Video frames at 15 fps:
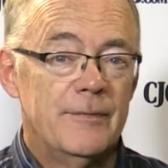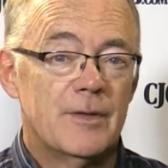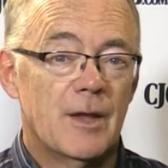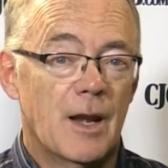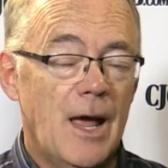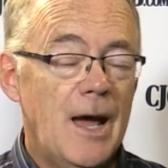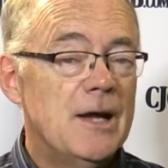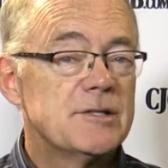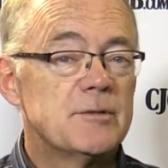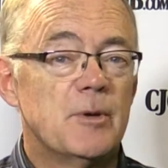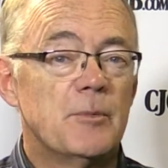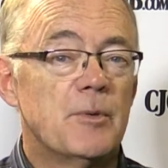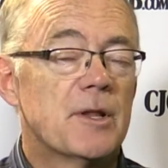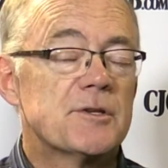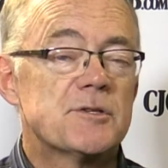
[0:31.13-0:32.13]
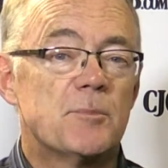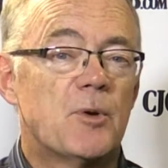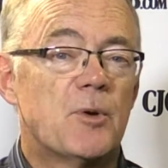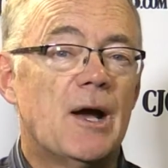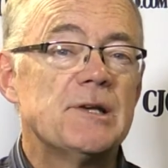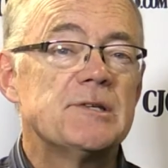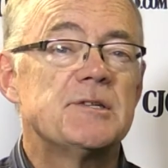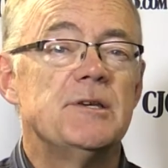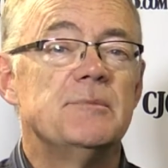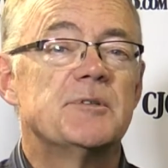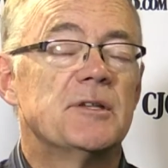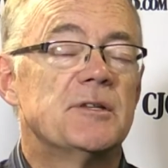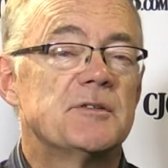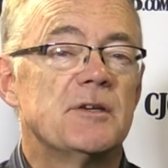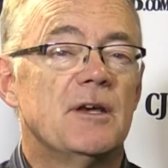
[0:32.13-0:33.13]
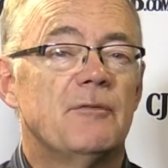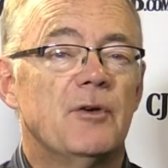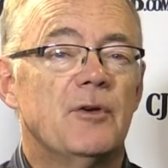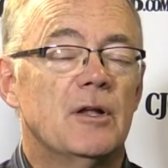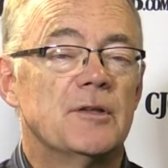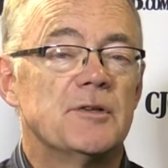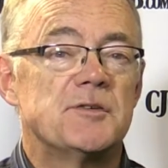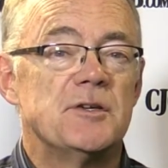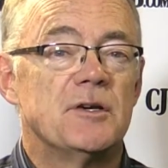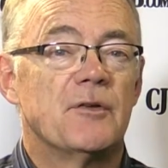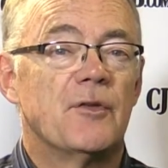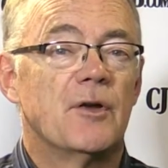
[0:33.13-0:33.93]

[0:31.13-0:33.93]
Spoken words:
The Lions have been one of the surprise teams in the CFL this year.